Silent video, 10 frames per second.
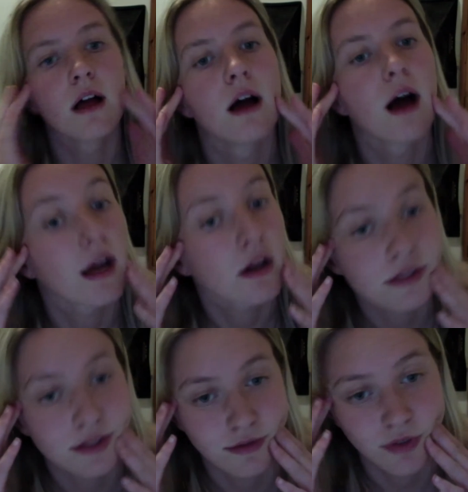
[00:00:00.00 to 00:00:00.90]
I
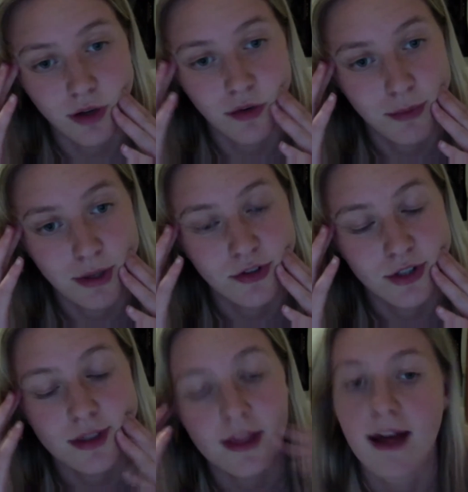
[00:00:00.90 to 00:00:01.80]
also forgot to
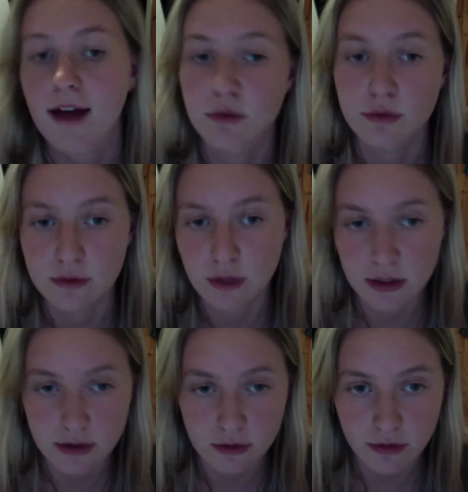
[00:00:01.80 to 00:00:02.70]
mention that I have a
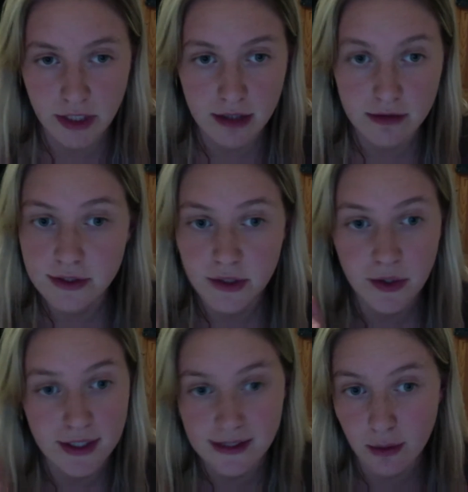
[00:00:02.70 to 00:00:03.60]
rehearsal video, so
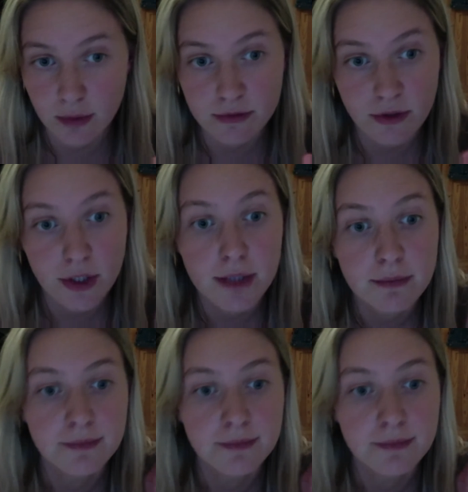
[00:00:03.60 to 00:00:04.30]
here's that one for you.